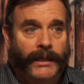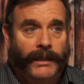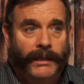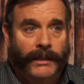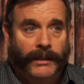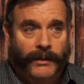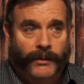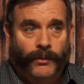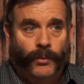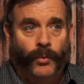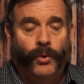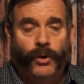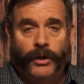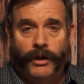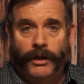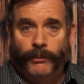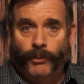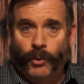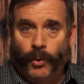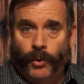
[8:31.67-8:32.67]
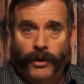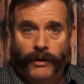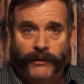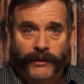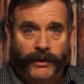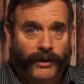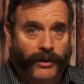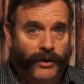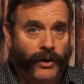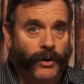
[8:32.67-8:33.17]
One or more of
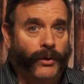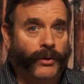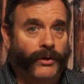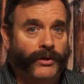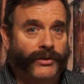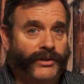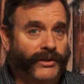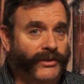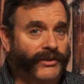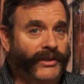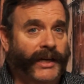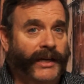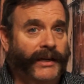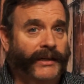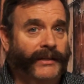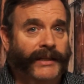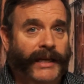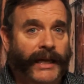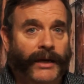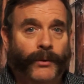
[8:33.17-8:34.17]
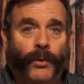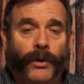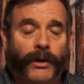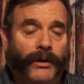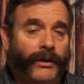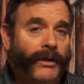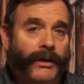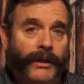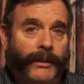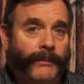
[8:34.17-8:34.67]
their growers decided they
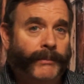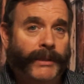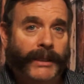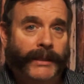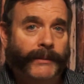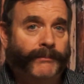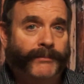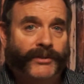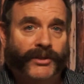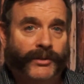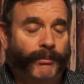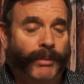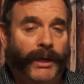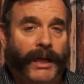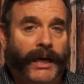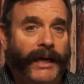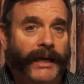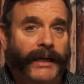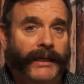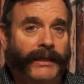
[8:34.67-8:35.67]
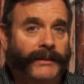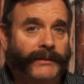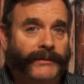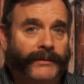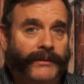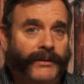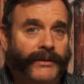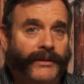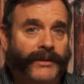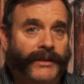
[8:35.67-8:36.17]
weren't going to be supplying
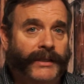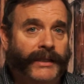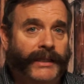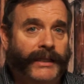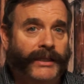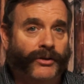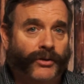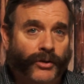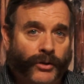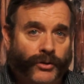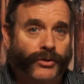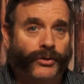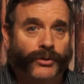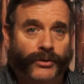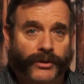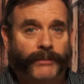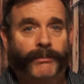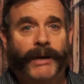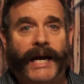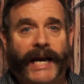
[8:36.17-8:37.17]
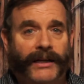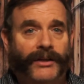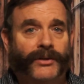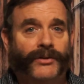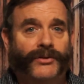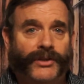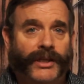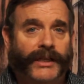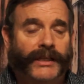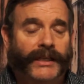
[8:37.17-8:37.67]
the crucial
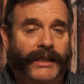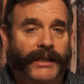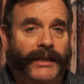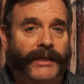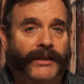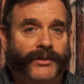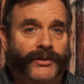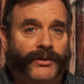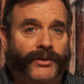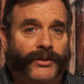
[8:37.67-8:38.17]
tobaccos they needed